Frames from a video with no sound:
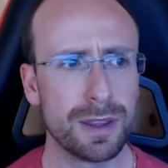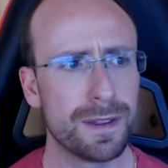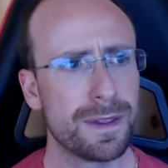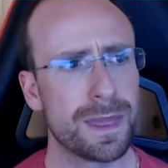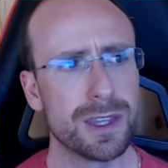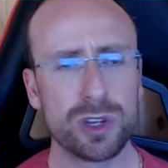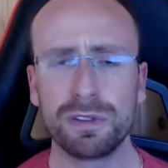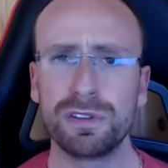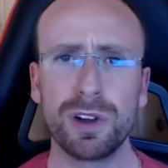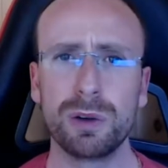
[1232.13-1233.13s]
You can
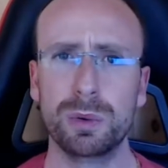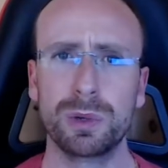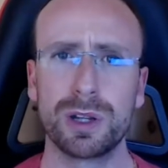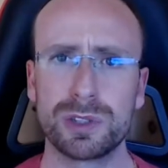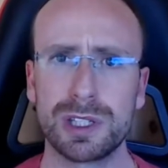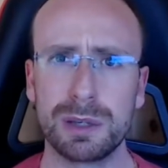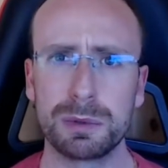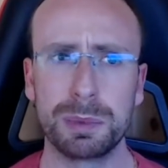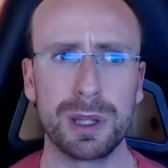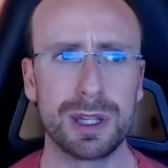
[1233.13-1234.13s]
follow all those tips,
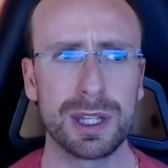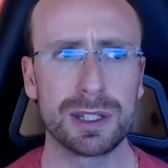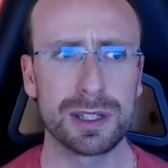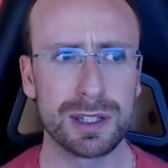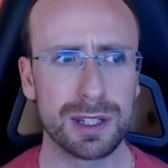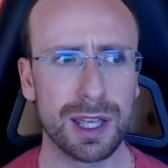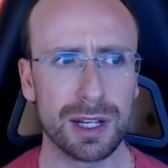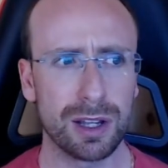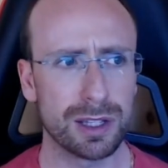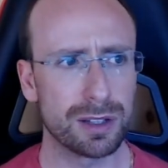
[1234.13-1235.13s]
but at the end of the day,
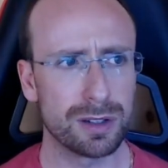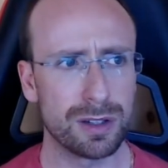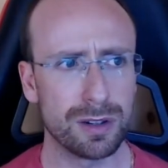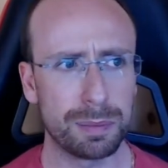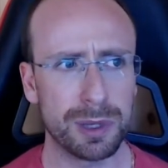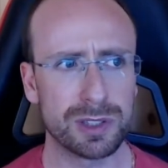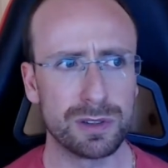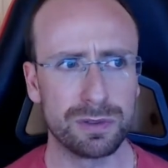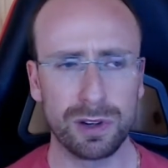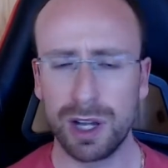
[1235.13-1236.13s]
like, the best
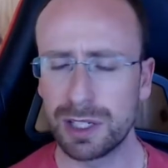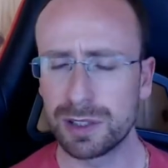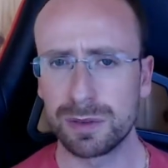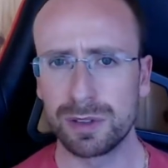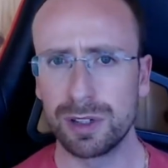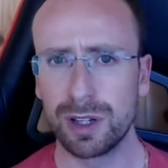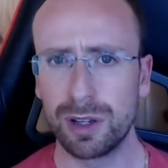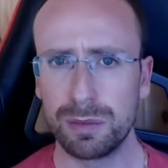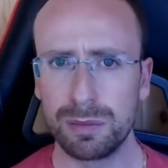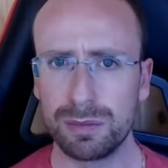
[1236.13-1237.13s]
advice,
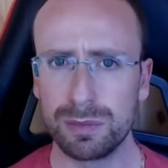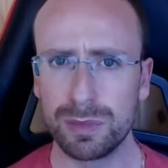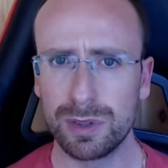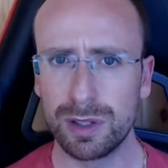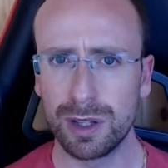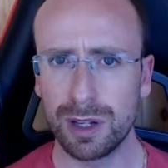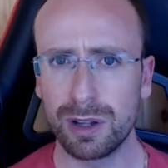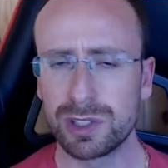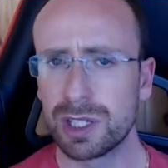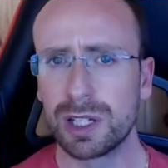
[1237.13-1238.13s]
I know
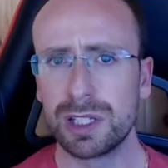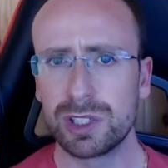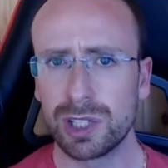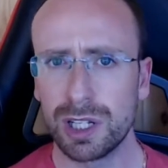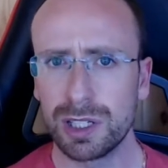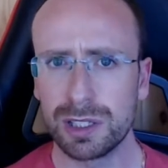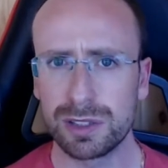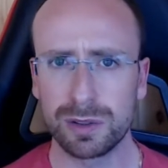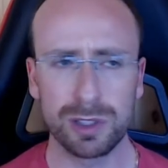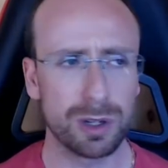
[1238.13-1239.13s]
it's a cliche, is,
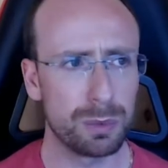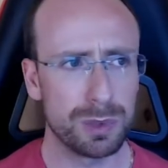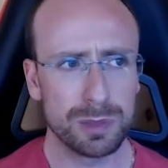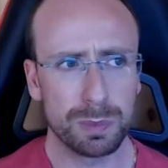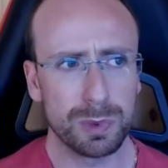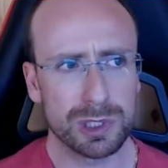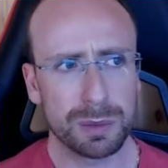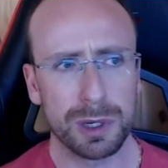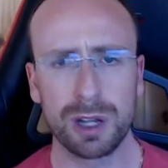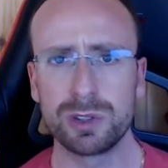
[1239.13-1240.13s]
you know, when
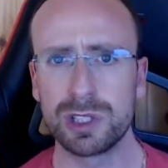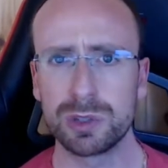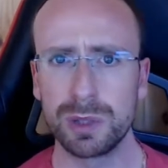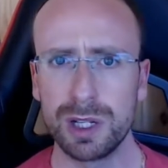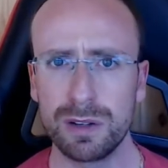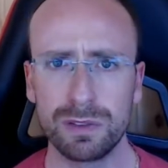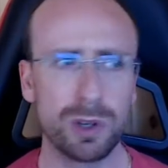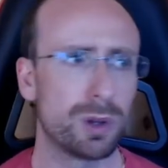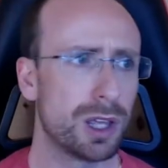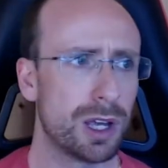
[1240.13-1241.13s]
someone goes into an interview or
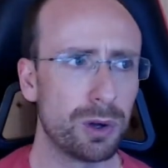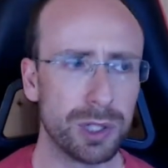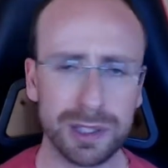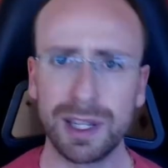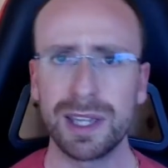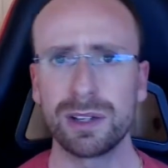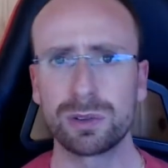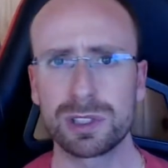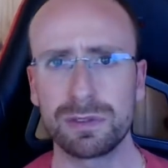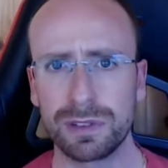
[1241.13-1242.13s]
they go on a date or
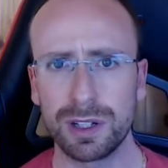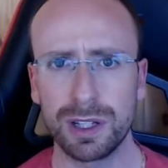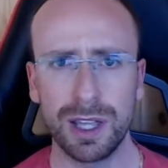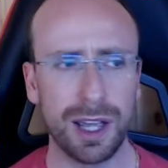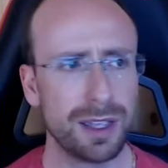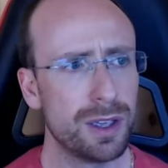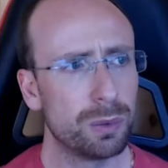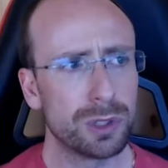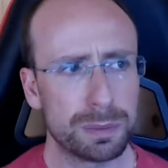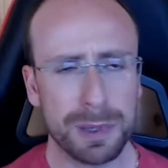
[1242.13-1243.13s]
something like that,
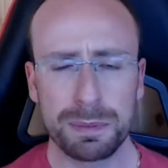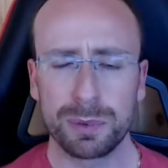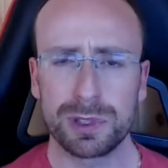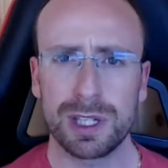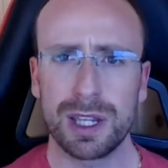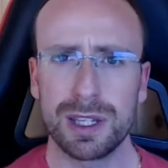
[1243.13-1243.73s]
what do people say?